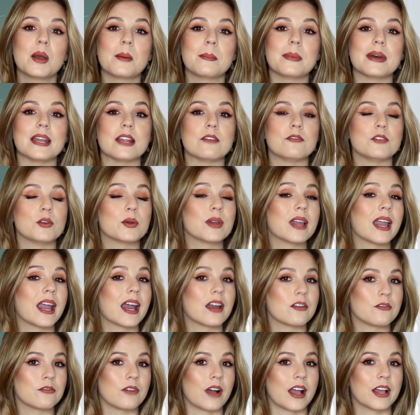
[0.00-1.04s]
but if you
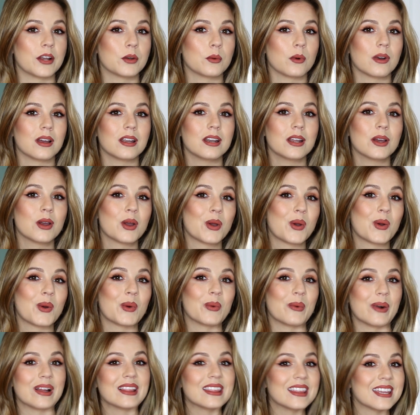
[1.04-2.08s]
can't find one,
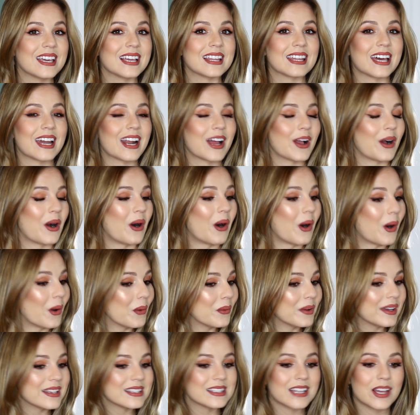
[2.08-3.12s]
one thing that I
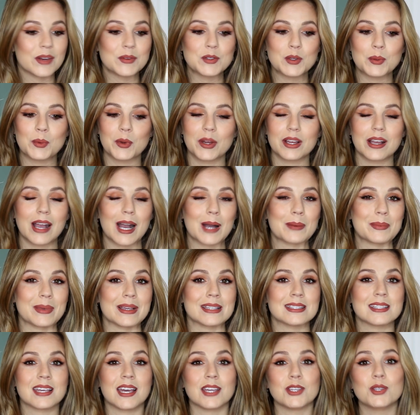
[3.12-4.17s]
always love to bring up
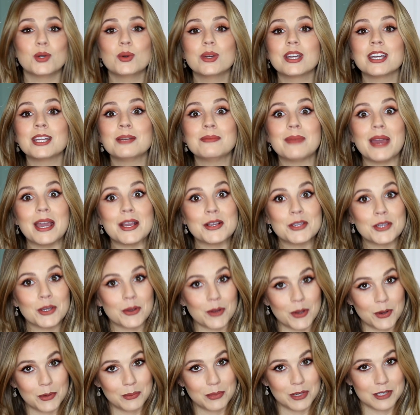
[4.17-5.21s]
is that you can make
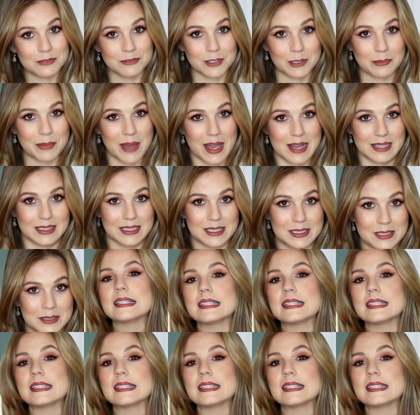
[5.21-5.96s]
your own perfect palette.